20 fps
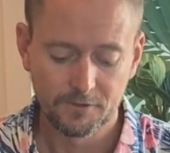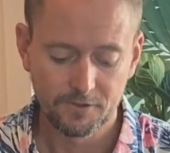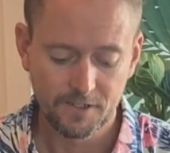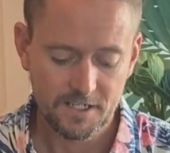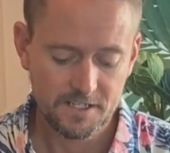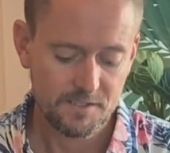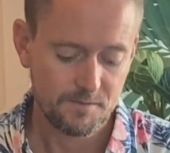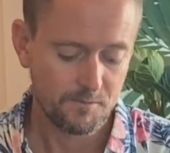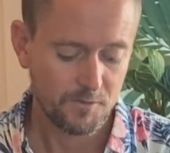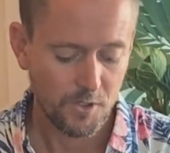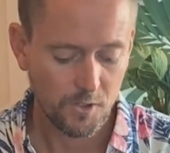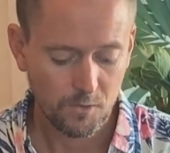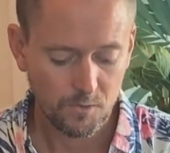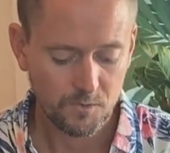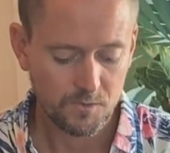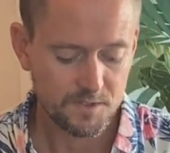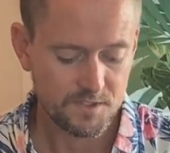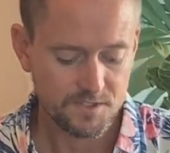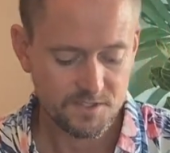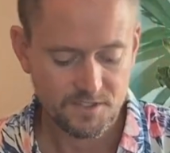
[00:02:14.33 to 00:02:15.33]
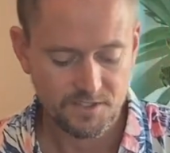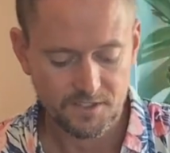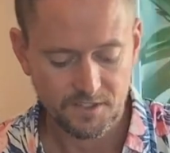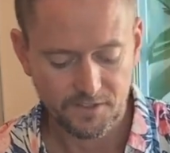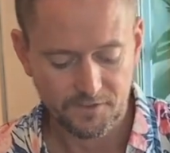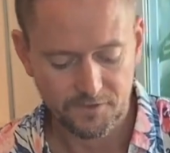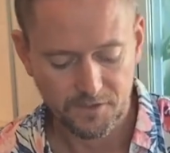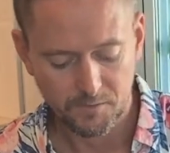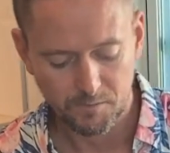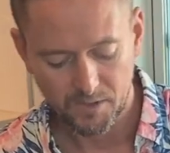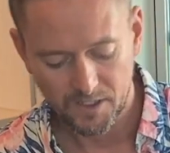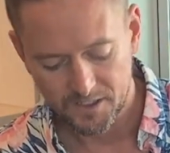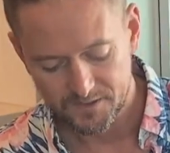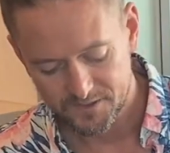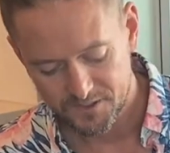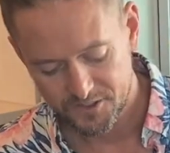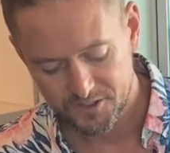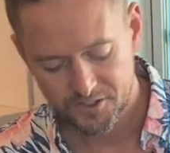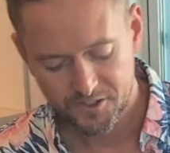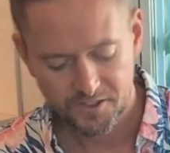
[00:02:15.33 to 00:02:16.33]
A ransom note was delivered to the
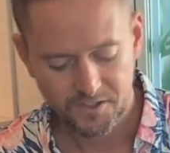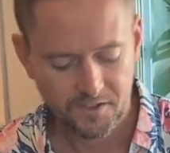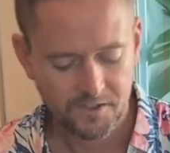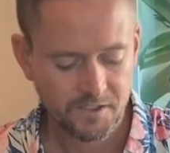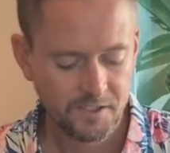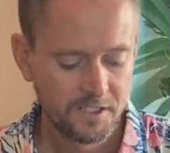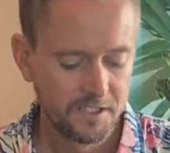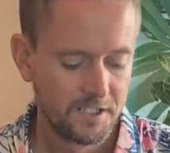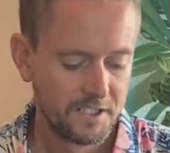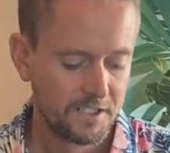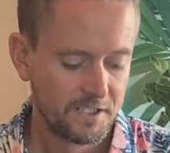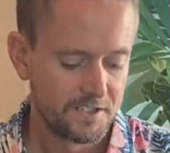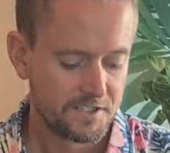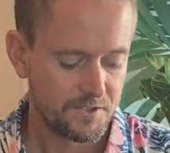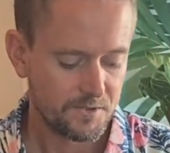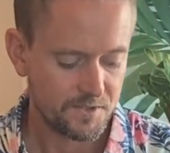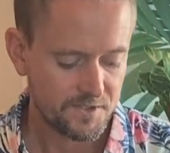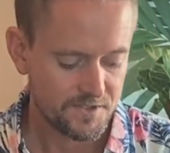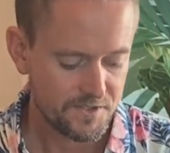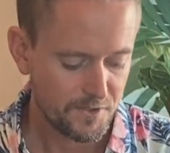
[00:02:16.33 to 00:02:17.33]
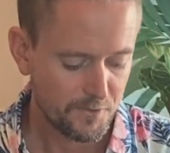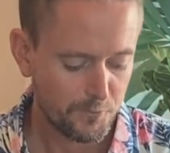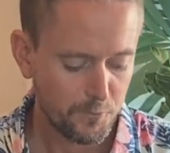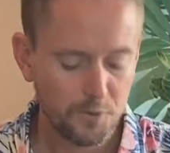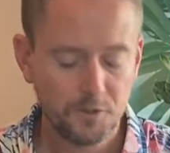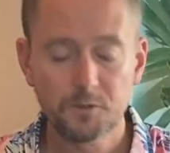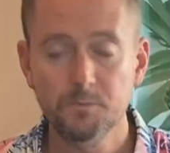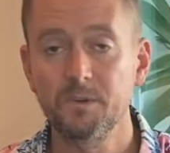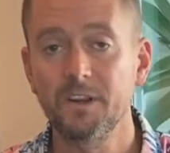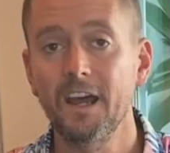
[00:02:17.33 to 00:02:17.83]
politician, so on and so forth.